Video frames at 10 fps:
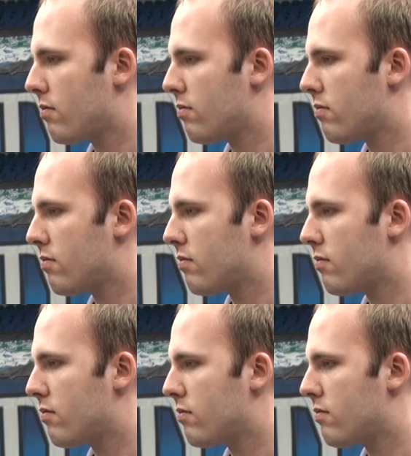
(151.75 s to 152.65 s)

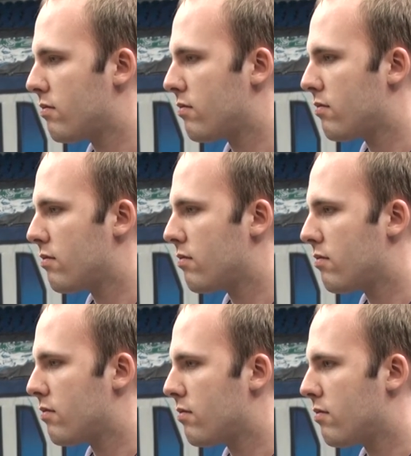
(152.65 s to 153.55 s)

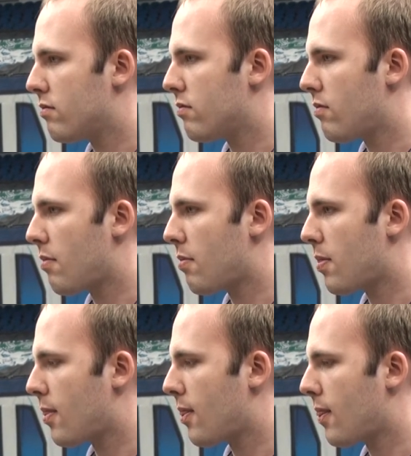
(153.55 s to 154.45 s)

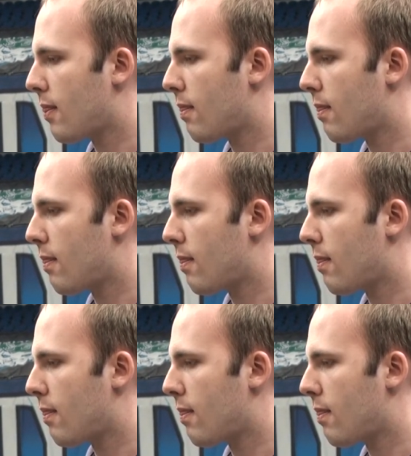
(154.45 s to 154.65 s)
No words are spoken by the person on screen.